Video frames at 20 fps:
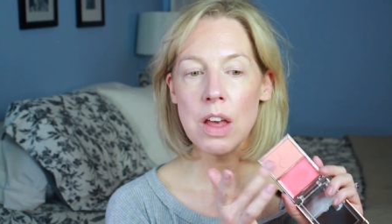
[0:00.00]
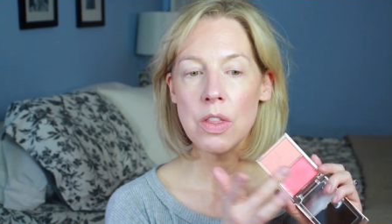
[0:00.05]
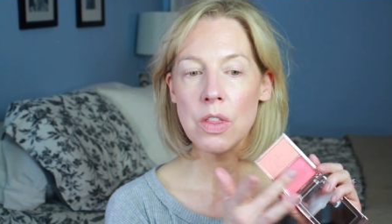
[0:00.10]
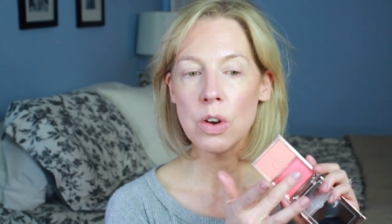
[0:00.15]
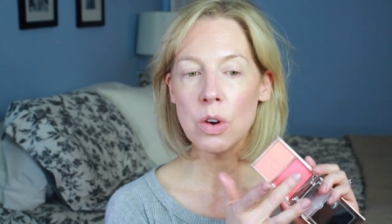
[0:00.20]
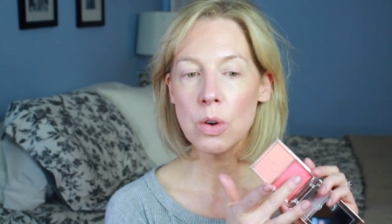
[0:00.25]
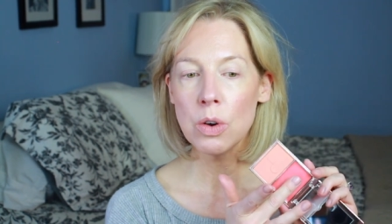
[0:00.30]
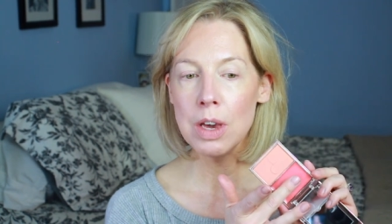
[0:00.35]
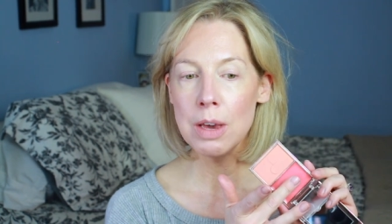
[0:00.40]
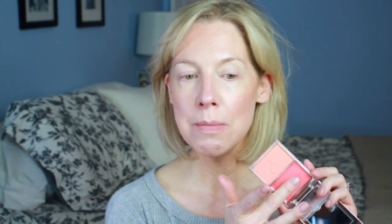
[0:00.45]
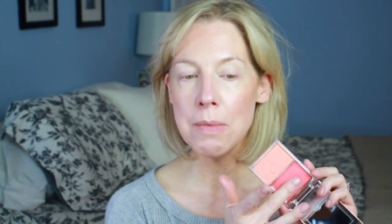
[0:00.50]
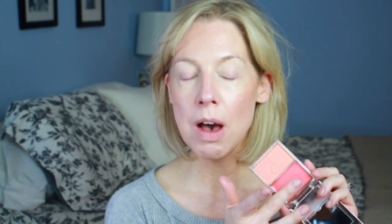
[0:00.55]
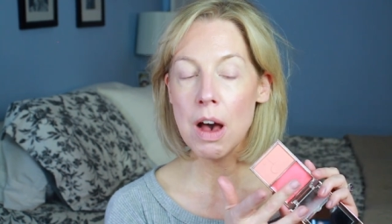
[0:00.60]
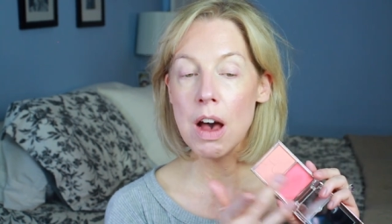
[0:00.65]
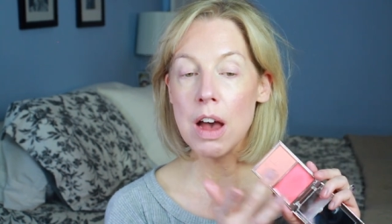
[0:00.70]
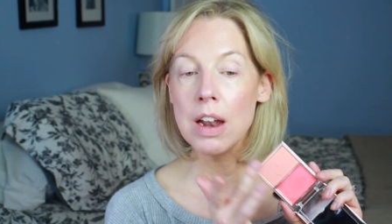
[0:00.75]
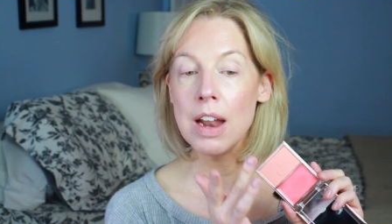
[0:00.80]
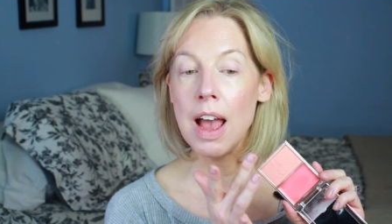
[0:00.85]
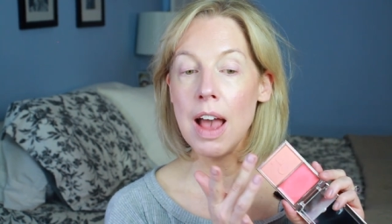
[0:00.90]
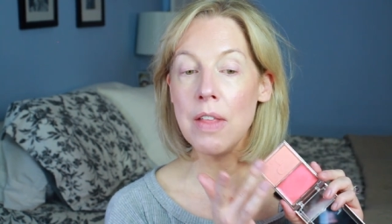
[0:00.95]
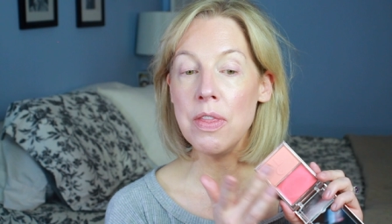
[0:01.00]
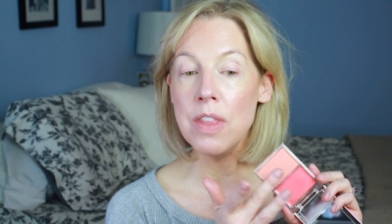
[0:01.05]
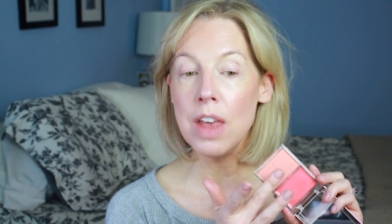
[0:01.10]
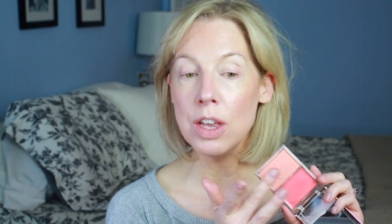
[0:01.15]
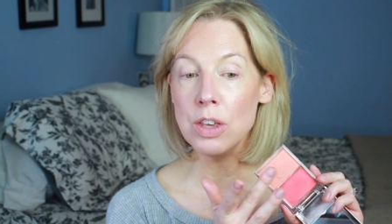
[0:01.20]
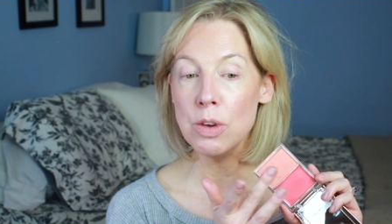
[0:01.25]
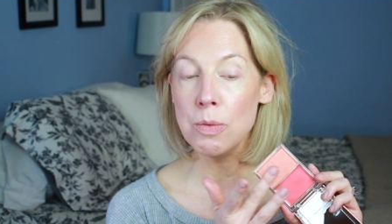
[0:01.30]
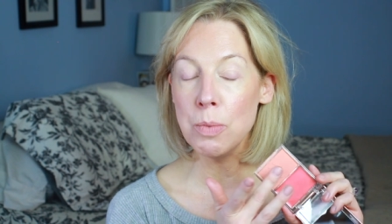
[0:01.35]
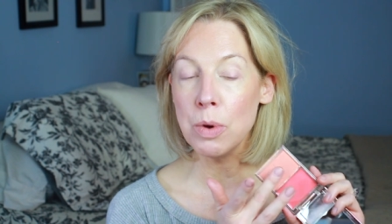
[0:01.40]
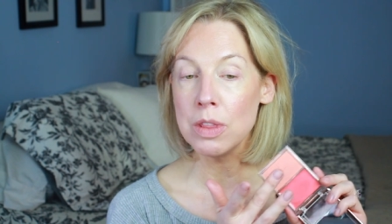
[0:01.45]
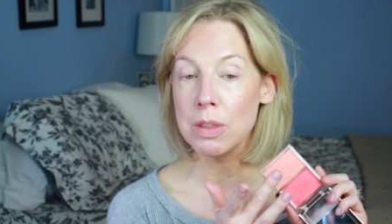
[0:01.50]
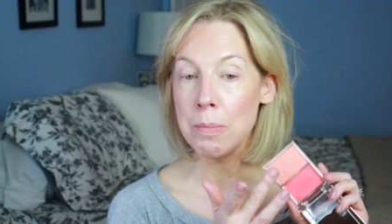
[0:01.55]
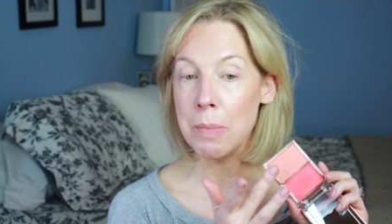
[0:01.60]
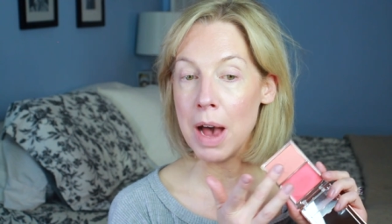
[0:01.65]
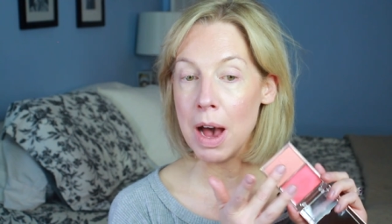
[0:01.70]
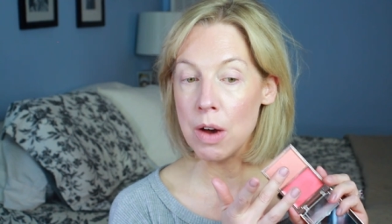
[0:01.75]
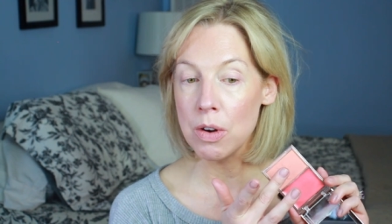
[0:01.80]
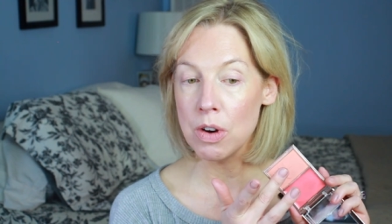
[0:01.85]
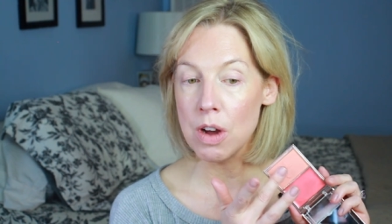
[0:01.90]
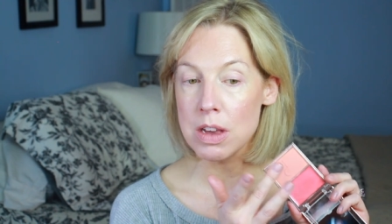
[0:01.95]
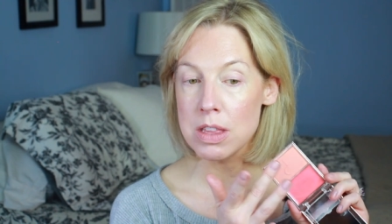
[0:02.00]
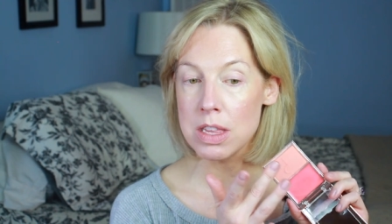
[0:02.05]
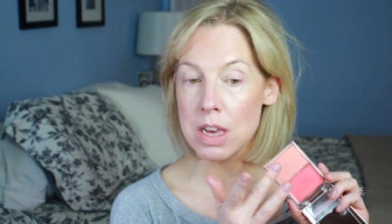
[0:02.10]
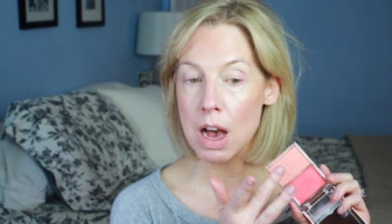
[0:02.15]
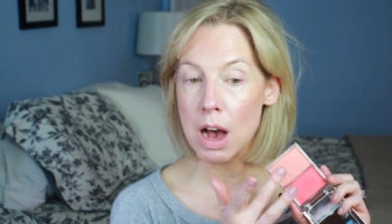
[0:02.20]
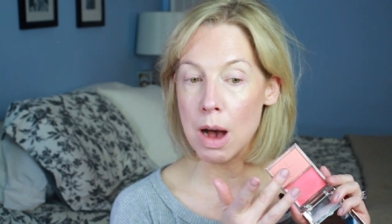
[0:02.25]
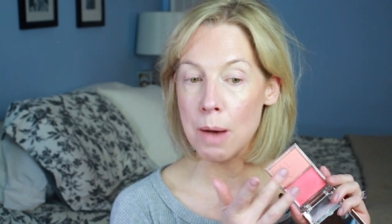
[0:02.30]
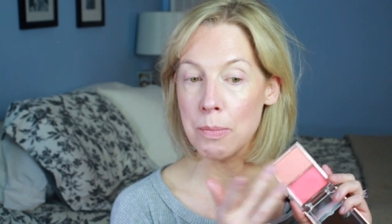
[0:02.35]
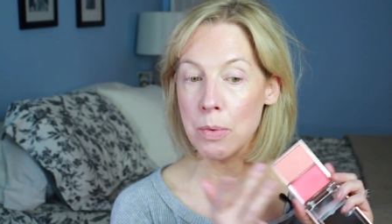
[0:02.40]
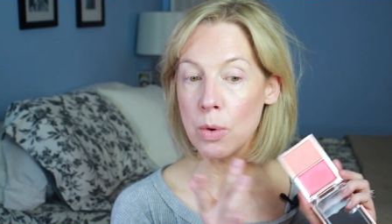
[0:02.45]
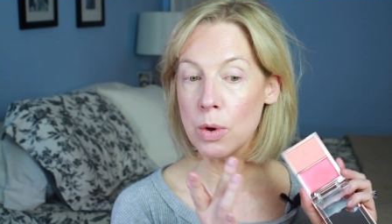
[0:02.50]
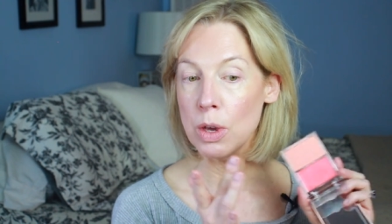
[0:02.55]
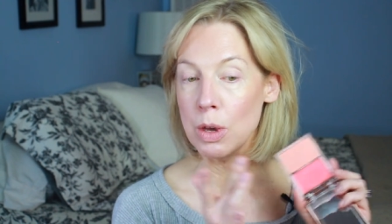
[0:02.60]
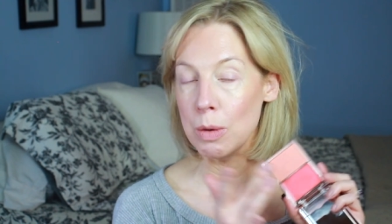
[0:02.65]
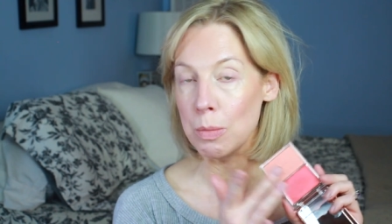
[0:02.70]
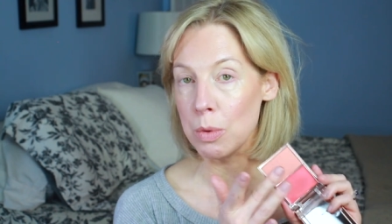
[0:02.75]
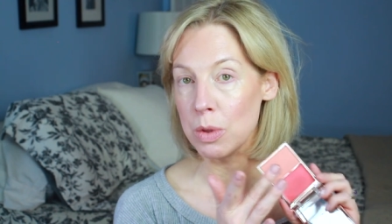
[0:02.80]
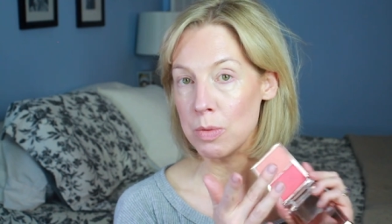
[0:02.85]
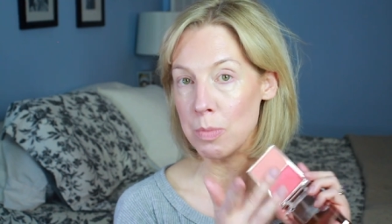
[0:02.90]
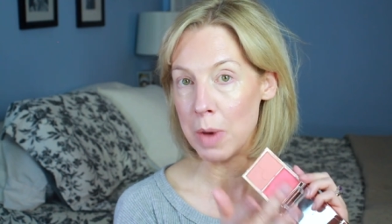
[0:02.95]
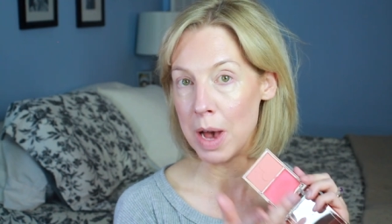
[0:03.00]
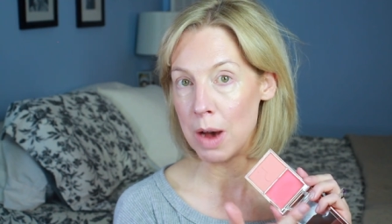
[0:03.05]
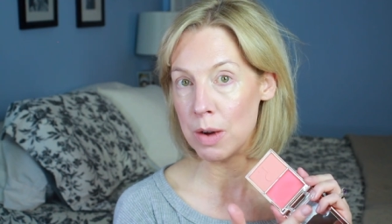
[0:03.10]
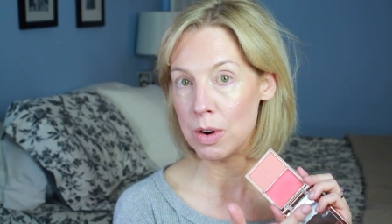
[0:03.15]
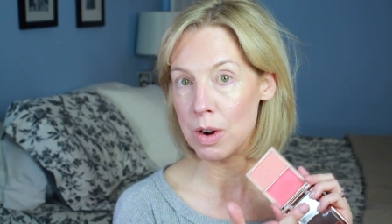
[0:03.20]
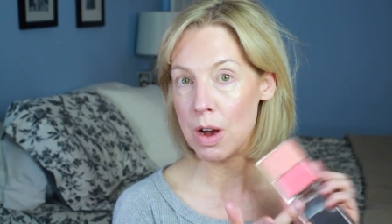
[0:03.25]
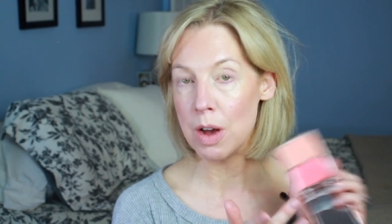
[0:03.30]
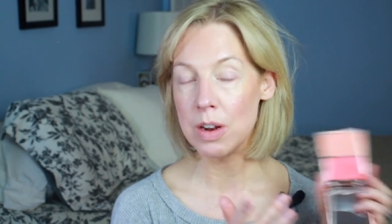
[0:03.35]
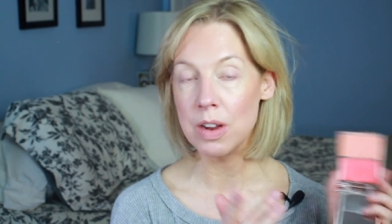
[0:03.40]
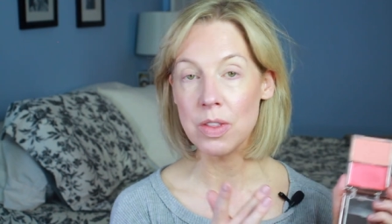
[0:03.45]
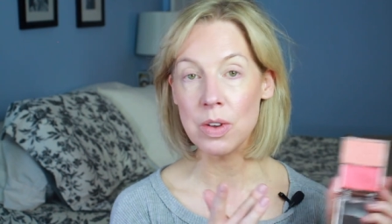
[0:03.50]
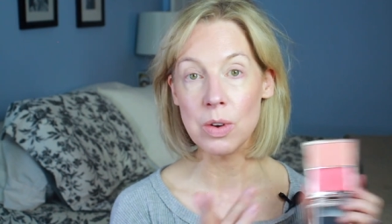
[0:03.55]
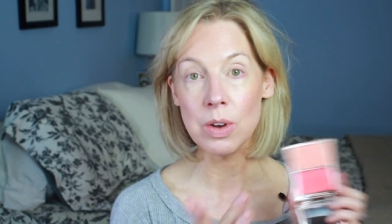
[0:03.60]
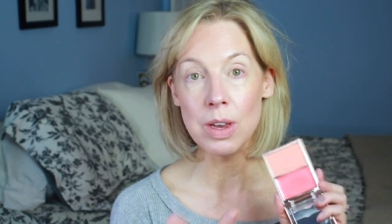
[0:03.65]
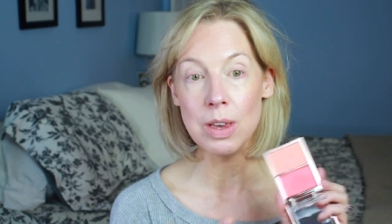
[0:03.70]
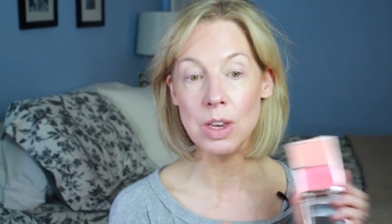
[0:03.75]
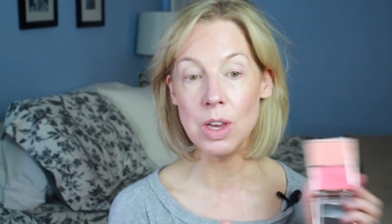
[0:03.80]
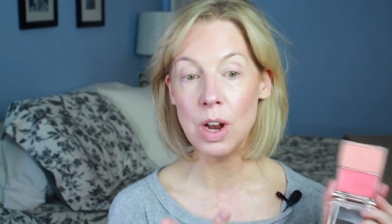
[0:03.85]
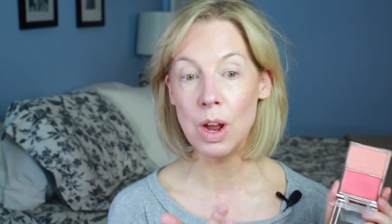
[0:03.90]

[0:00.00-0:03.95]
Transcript: the cream on and then you put the powder on top or you can put the powder on and the cream,